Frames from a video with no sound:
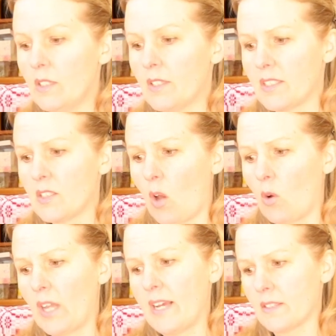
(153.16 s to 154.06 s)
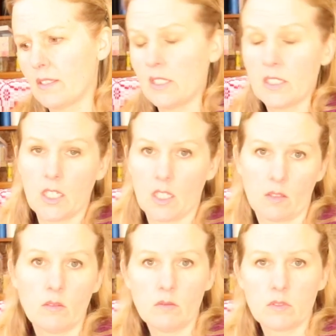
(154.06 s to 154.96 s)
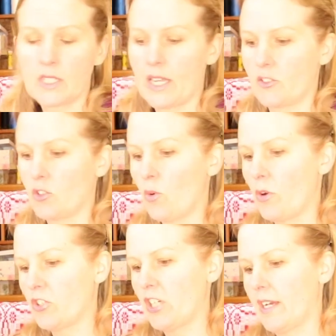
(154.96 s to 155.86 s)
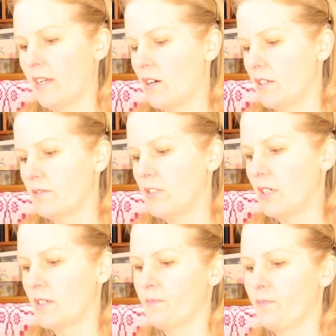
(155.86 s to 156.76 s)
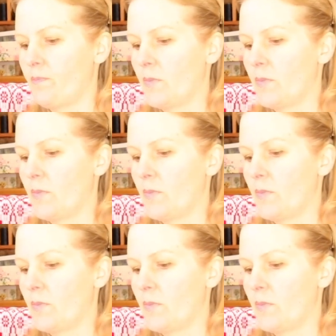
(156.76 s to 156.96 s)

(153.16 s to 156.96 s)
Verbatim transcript: That's sold as a knitting slash crochet kind of yarn.